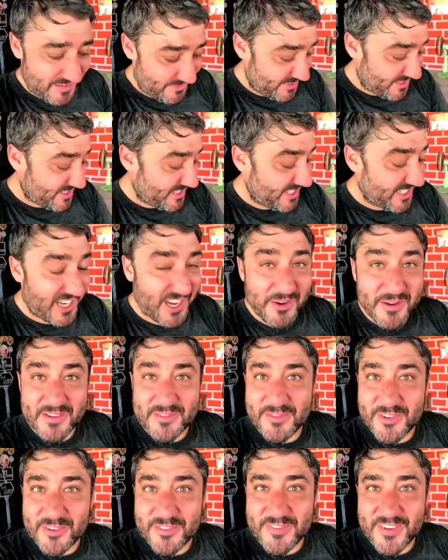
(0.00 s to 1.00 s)
I'm just gonna go
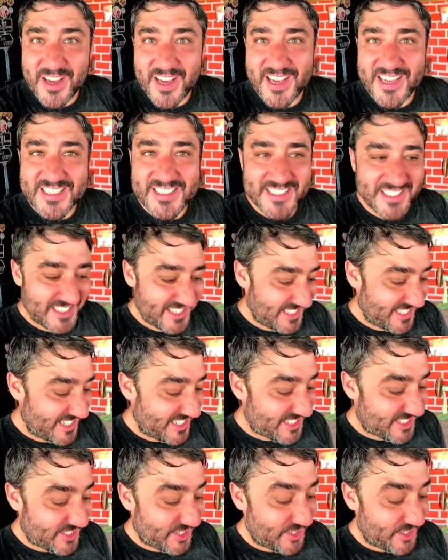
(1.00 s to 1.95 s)
in for first, a